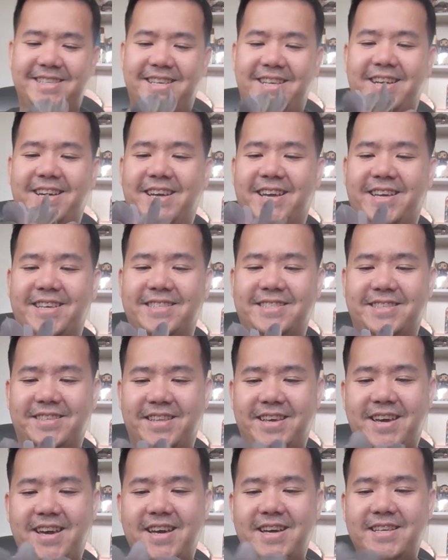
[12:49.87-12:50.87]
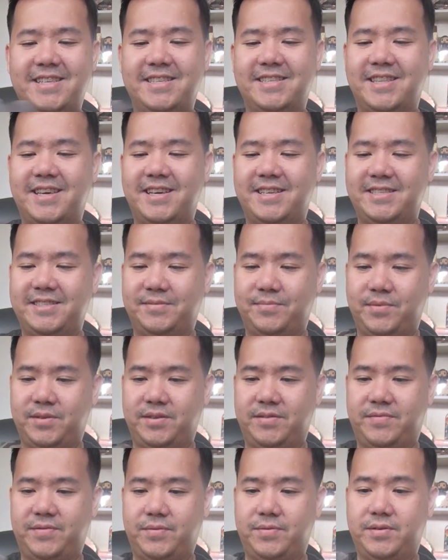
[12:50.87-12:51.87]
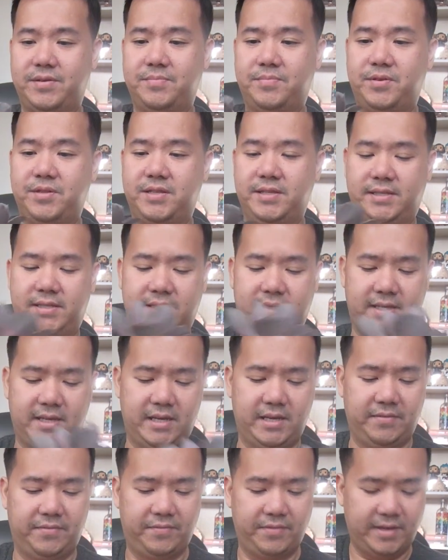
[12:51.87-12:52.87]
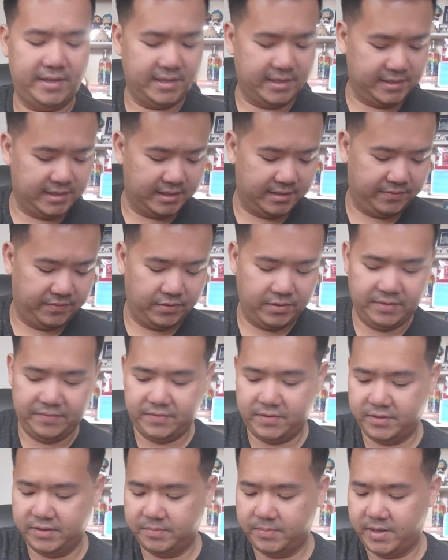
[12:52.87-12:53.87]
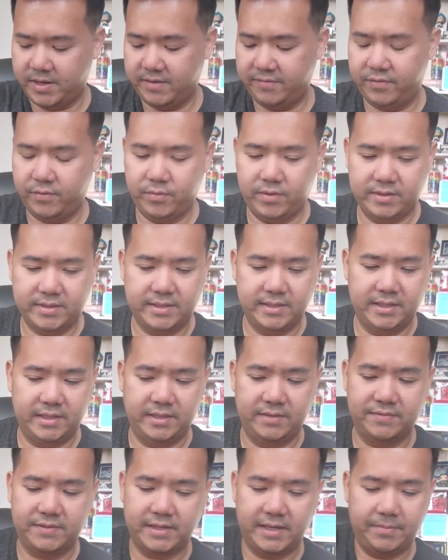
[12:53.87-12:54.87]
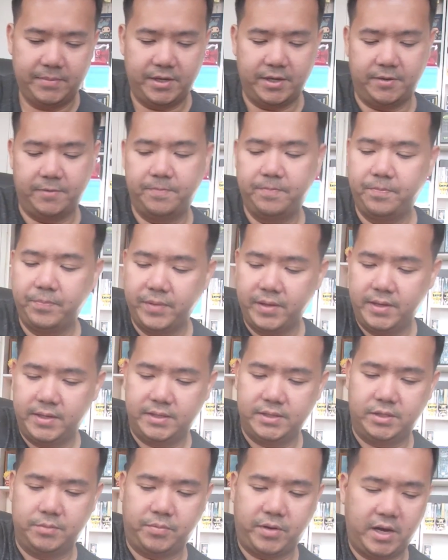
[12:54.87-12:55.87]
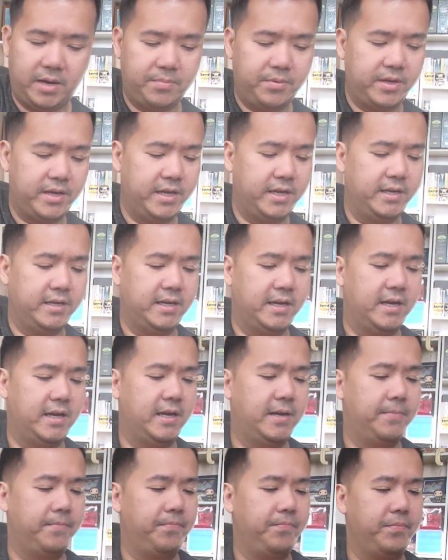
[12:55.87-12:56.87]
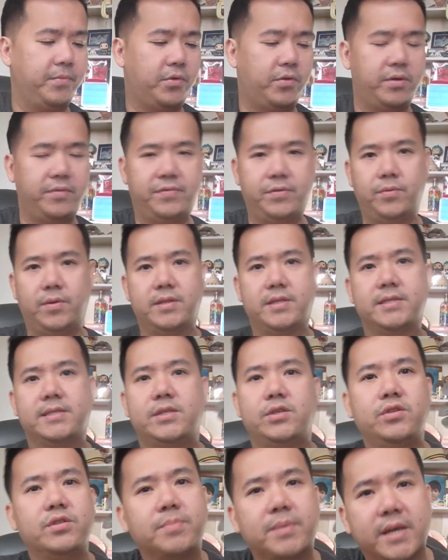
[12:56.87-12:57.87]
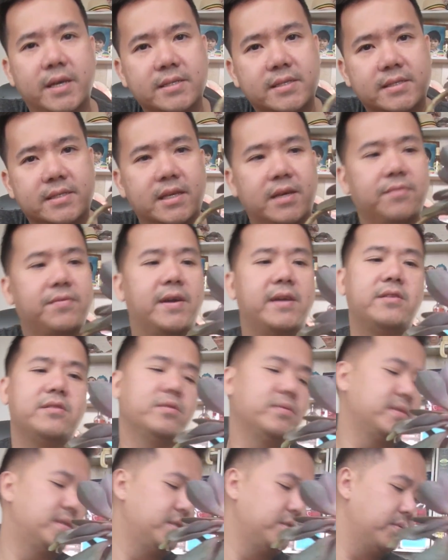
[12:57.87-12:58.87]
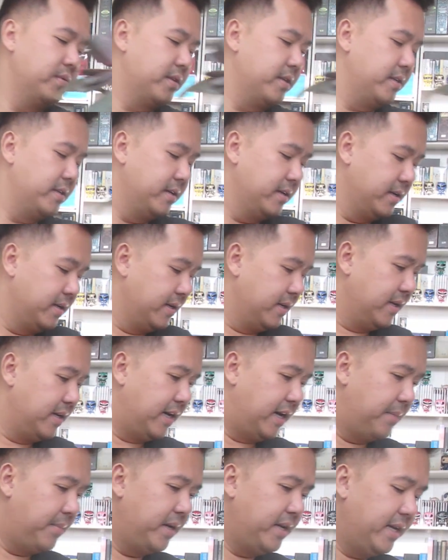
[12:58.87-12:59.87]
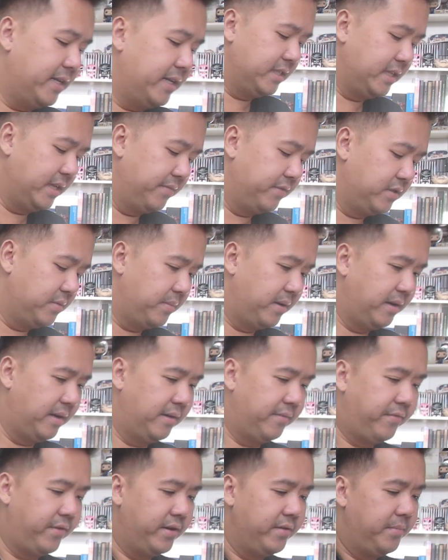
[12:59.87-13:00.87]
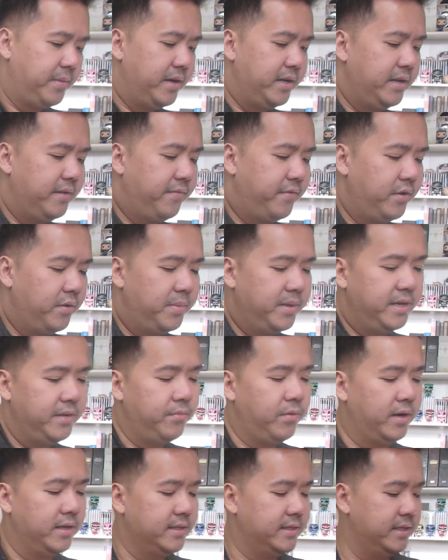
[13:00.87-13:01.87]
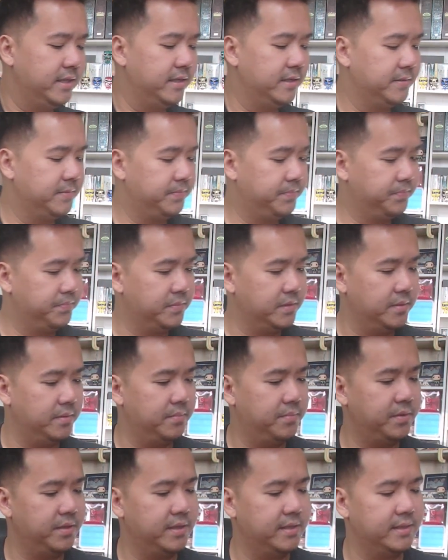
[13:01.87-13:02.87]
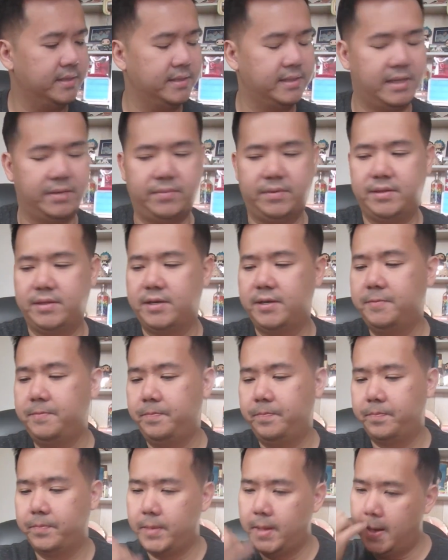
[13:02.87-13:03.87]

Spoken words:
Okay, so that is wonderful. We're gonna put this aside. Like I said, if you live close by, if you want the leaves, let me know to propagate, or if you want this huge plant itself, I don't know what to do with it. I might give it to a friend of mine if nobody wants it. I'm gonna put this aside right there.